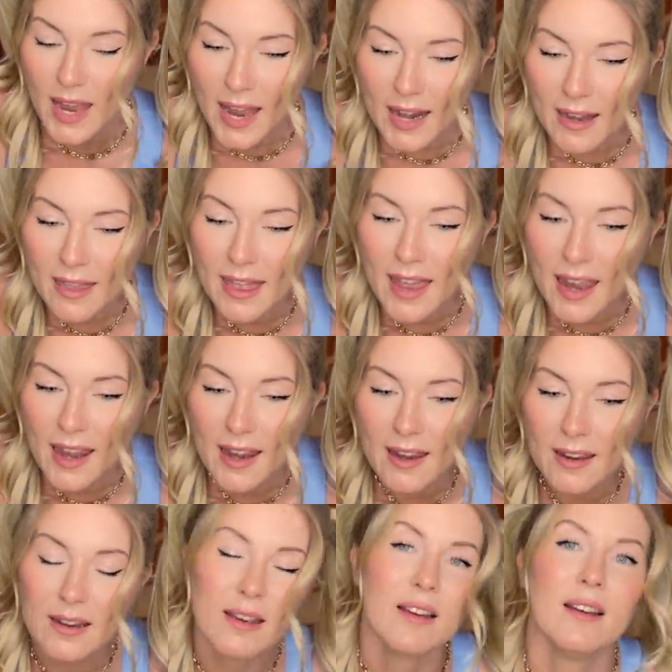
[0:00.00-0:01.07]
and
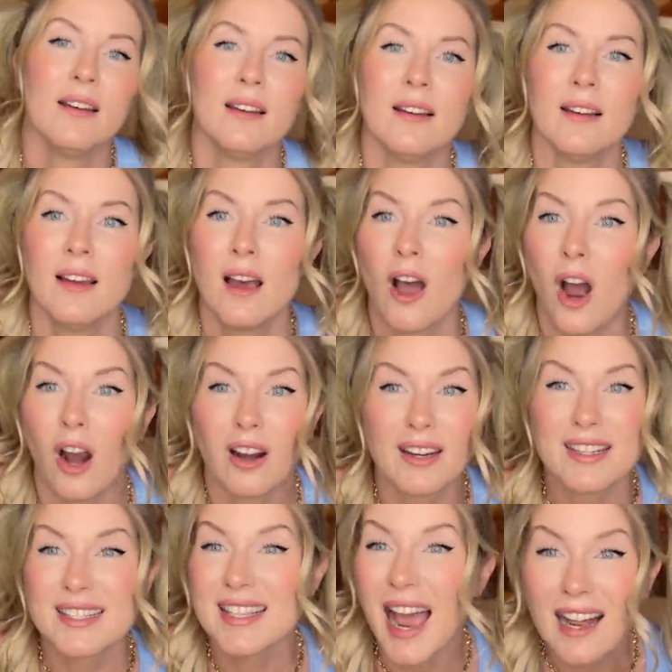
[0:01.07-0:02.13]
they are
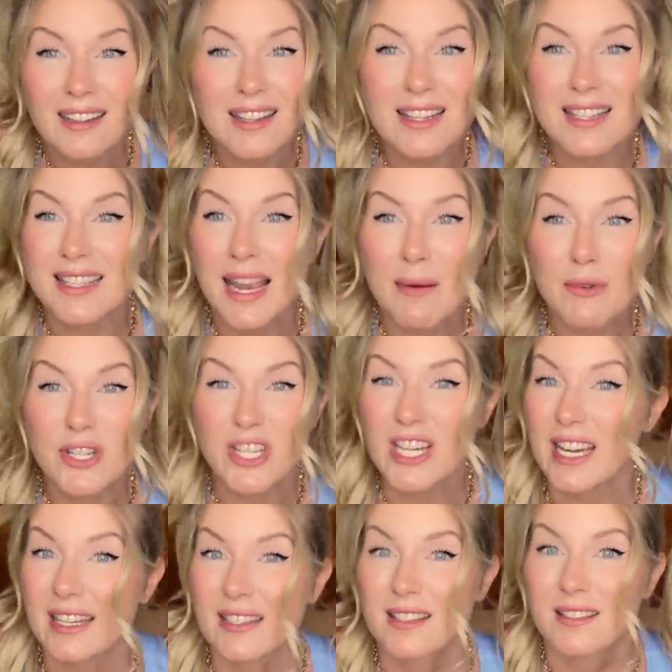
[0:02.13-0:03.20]
exactly the same
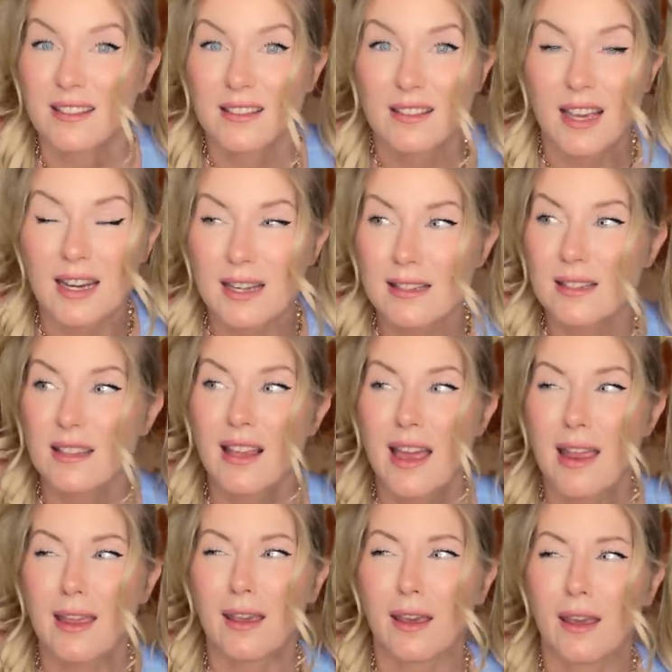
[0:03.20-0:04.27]
shit. And it's
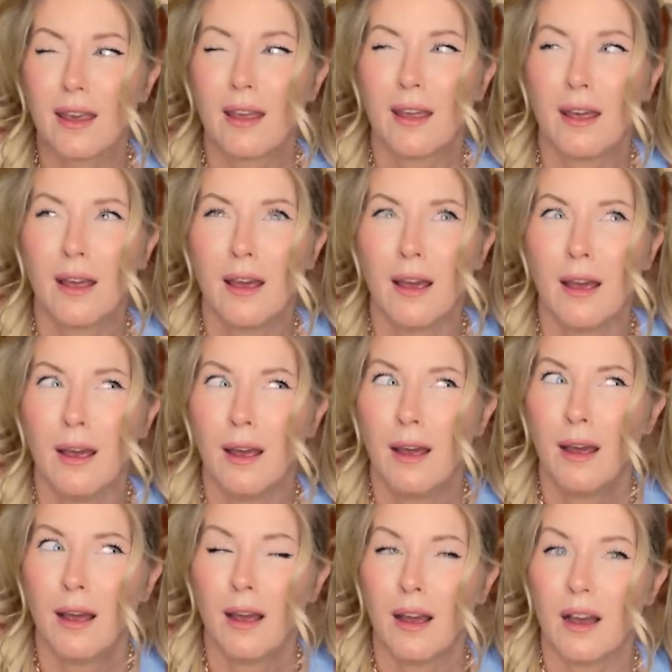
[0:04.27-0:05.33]
like,
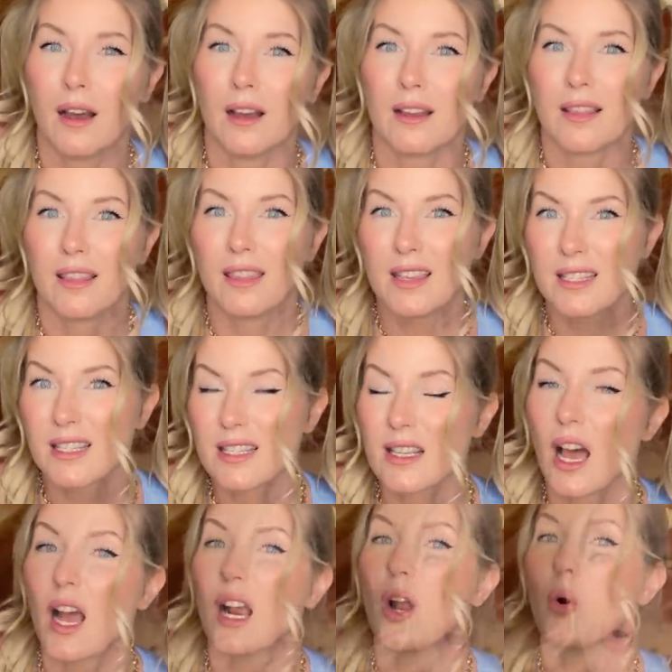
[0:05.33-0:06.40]
this is
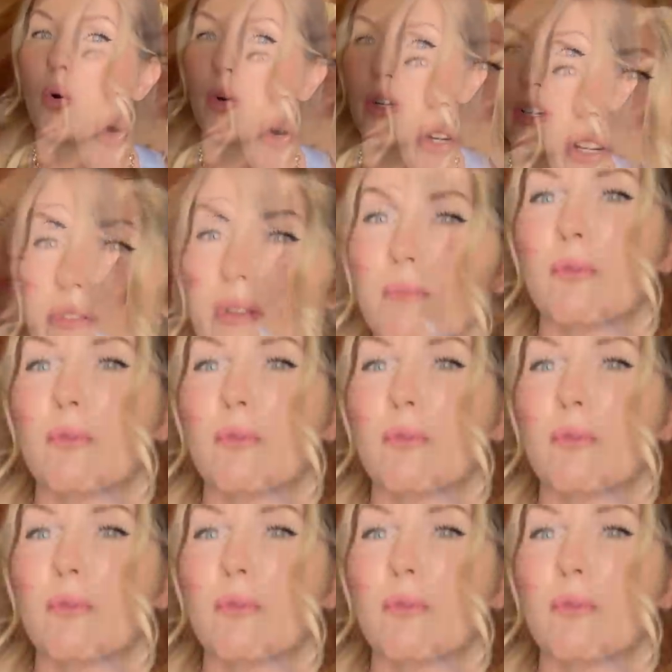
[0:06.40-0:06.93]
a quarter of the